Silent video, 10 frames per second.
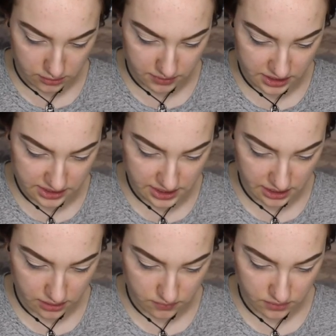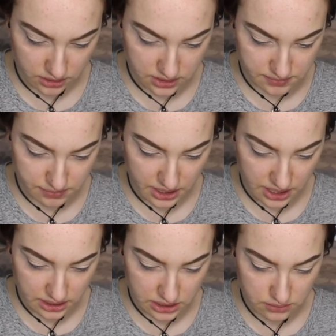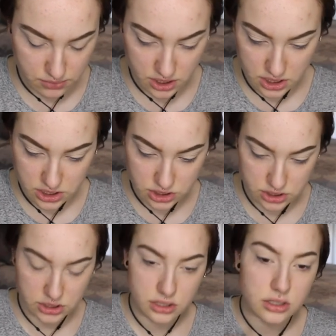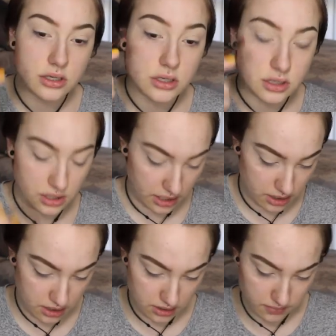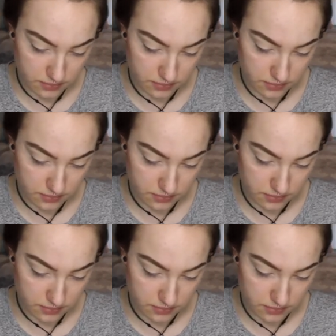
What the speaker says: I'm gonna take it with this packing brush, and